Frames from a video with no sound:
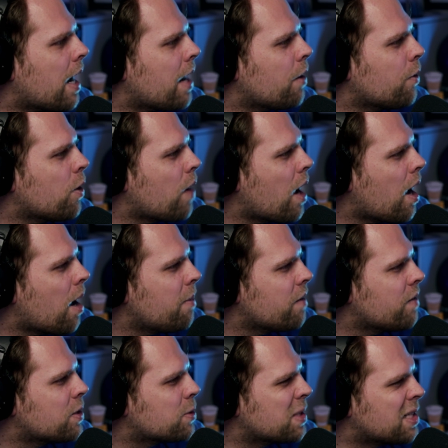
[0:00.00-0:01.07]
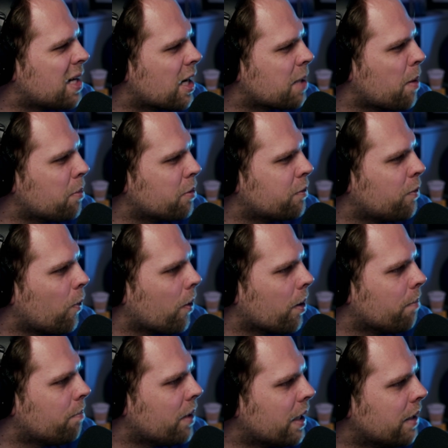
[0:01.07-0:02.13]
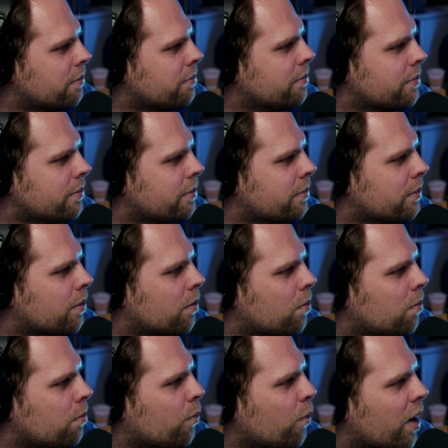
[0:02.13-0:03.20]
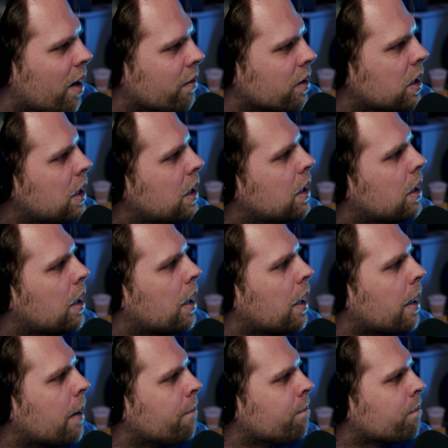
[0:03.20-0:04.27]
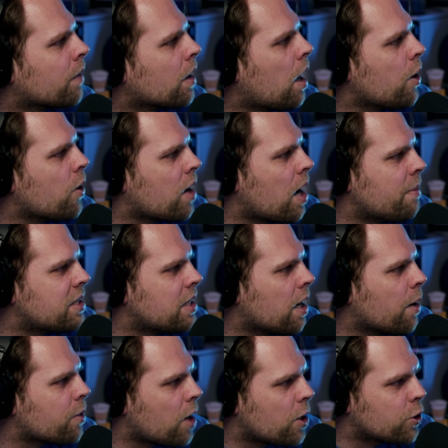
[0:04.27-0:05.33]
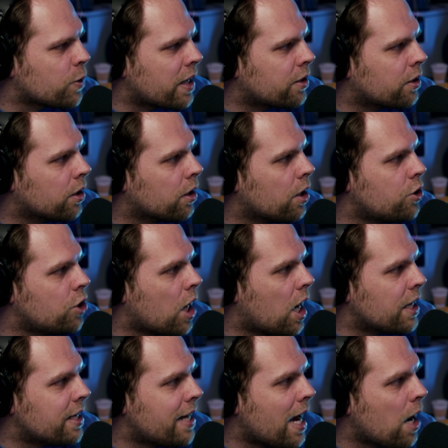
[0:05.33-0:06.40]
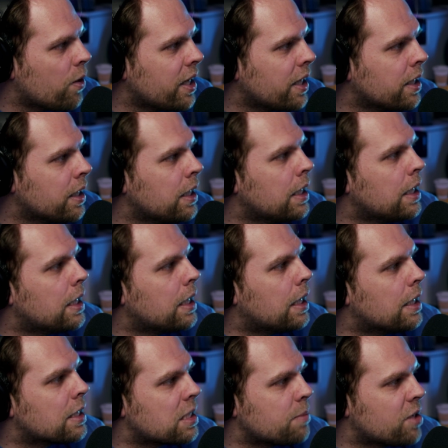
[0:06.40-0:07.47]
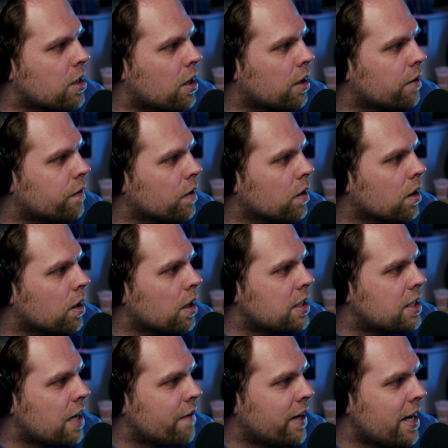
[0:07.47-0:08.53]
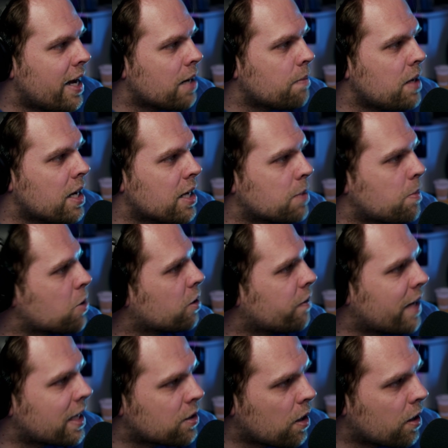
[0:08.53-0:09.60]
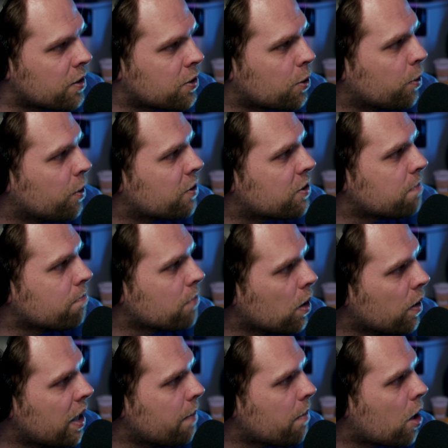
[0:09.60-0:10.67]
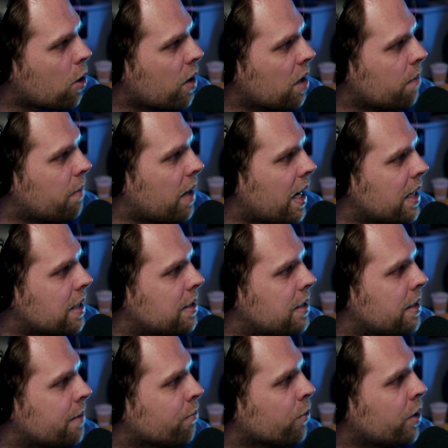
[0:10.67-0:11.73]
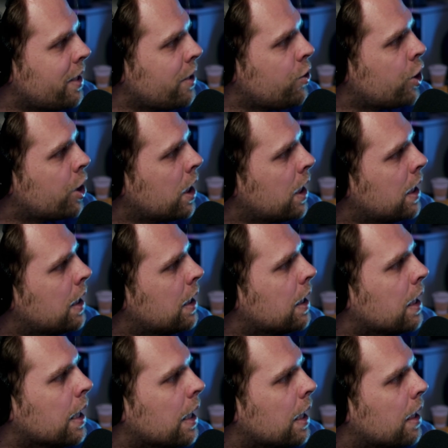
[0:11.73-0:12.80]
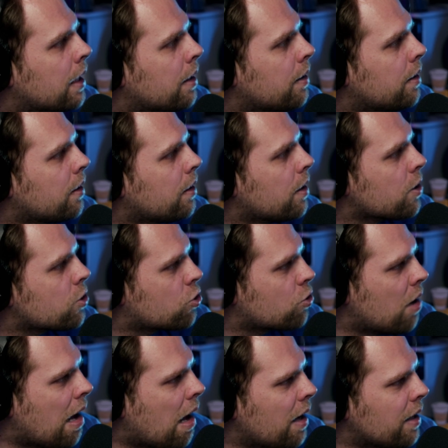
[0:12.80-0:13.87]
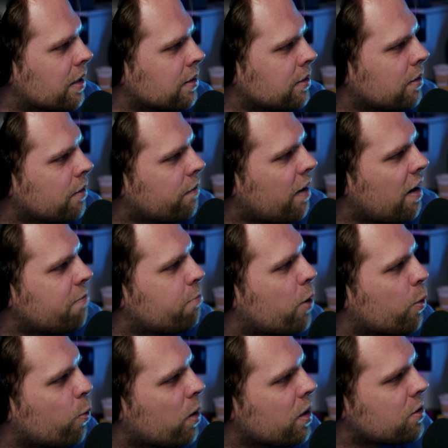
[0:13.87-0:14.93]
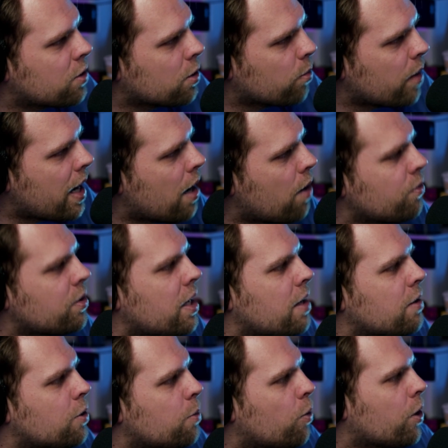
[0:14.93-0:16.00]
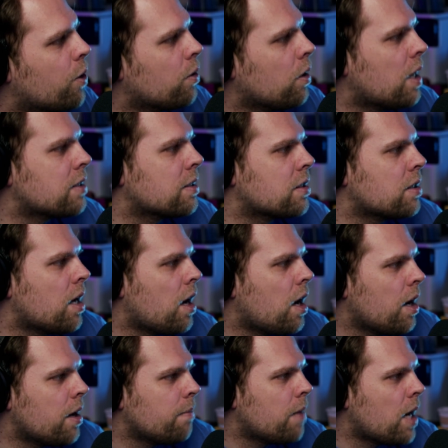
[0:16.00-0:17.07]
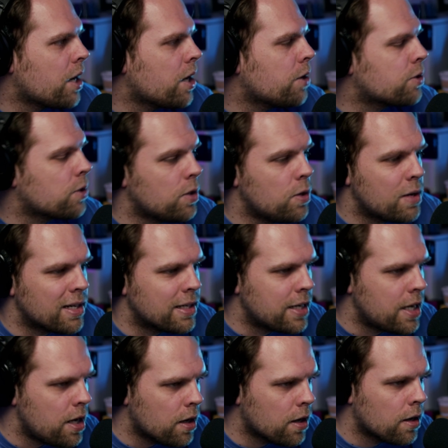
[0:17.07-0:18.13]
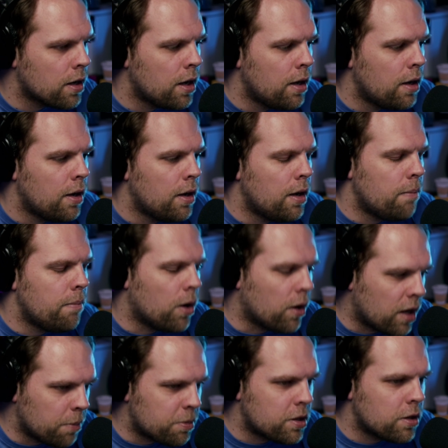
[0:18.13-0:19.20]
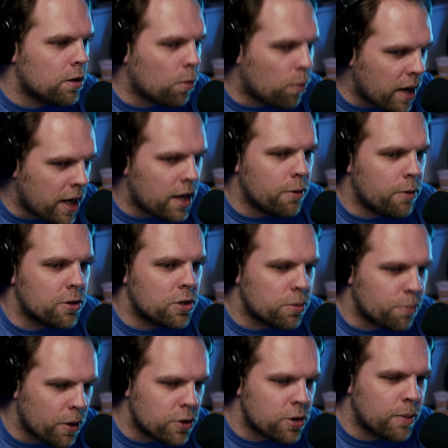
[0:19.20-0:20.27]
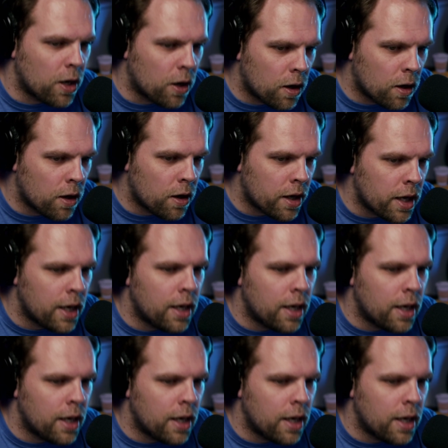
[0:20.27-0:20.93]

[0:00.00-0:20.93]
know how many of these we talked about before, but whatever. Audio commentary with art director John Dowding, cinematographer David Egby, and special effects artist Chris Murray, moderated by Tim Ridge. Australian 5.1 surround and 2.0 lossless mono, so that you can hear Mel Gibson the way he was supposed to be heard.